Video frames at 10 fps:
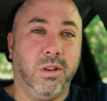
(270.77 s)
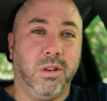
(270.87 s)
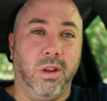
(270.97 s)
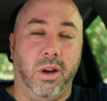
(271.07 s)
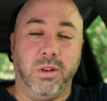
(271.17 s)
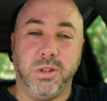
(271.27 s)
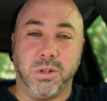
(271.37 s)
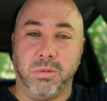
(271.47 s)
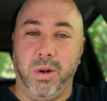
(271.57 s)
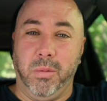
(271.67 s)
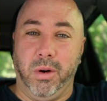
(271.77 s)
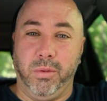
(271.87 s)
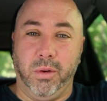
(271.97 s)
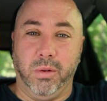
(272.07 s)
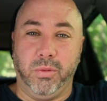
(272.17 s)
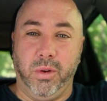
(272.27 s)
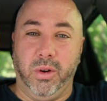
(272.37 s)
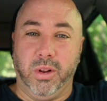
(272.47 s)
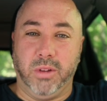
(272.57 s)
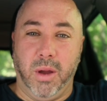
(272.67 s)
you know, just remember, if you're
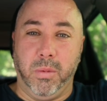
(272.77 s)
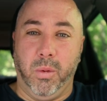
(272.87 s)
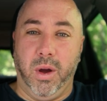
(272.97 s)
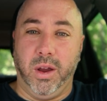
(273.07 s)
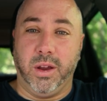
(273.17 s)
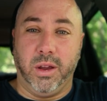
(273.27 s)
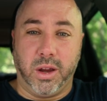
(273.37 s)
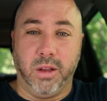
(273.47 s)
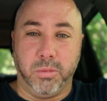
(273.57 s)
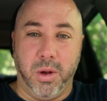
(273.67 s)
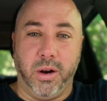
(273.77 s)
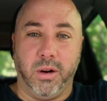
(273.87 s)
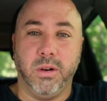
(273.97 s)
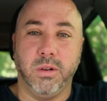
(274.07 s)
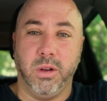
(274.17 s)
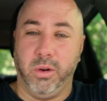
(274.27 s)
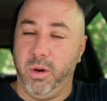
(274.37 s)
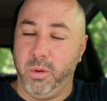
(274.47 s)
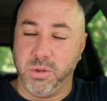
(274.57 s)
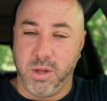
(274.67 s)
feeling a type of way, it gets better. It'll
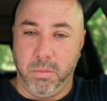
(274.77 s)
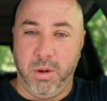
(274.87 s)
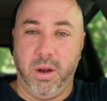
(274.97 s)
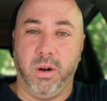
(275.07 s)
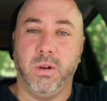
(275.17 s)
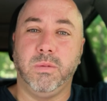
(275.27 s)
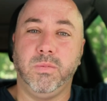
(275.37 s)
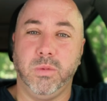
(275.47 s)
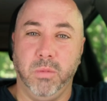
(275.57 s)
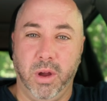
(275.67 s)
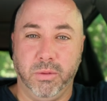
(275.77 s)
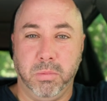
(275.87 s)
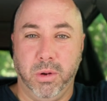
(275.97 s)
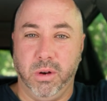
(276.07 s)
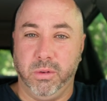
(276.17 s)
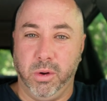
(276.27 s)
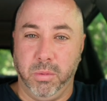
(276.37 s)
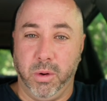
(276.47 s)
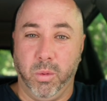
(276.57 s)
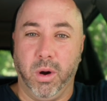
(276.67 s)
always get better. You might have to put in a little
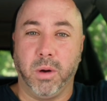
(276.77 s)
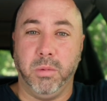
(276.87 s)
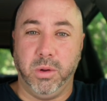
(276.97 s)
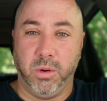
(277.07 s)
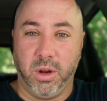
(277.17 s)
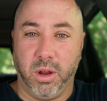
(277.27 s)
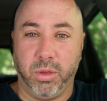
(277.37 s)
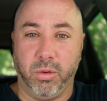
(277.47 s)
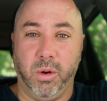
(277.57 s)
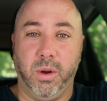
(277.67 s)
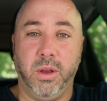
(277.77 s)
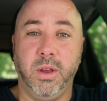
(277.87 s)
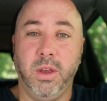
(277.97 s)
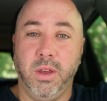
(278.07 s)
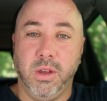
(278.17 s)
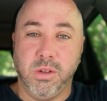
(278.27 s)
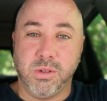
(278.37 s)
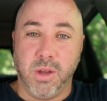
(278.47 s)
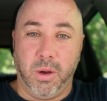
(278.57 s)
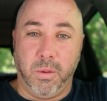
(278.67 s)
bit of work, but you can get through it.
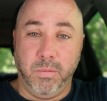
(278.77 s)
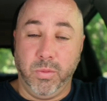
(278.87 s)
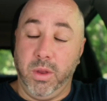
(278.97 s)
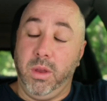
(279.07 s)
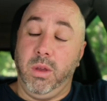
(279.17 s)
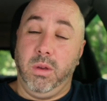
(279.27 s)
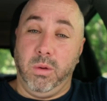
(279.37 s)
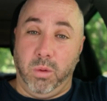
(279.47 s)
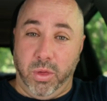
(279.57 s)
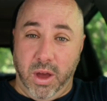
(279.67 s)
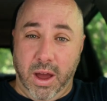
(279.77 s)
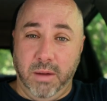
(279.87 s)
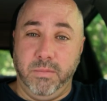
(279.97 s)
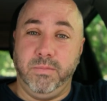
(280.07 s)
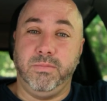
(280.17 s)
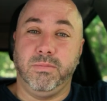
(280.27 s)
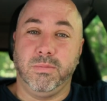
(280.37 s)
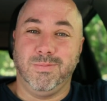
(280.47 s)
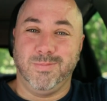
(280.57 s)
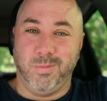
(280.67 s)
So with that,
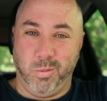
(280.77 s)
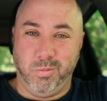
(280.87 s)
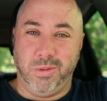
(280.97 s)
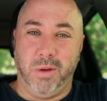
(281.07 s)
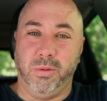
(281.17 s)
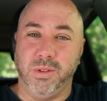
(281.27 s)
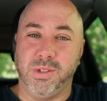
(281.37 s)
definitely